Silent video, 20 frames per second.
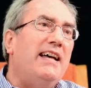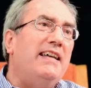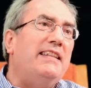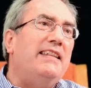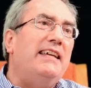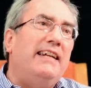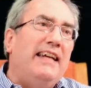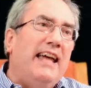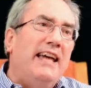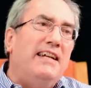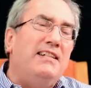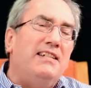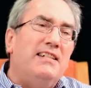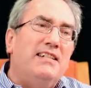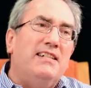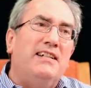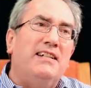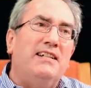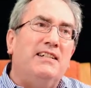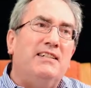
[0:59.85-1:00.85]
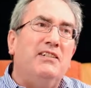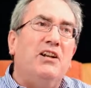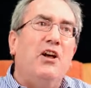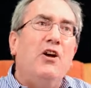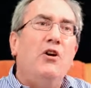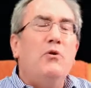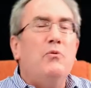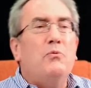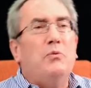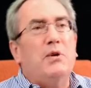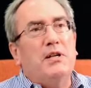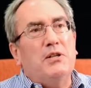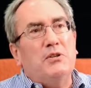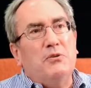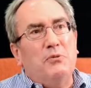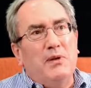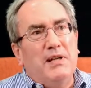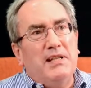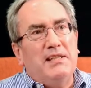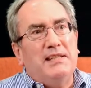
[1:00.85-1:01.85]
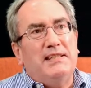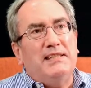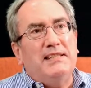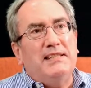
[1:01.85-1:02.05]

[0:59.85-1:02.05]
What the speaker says: that can in turn work with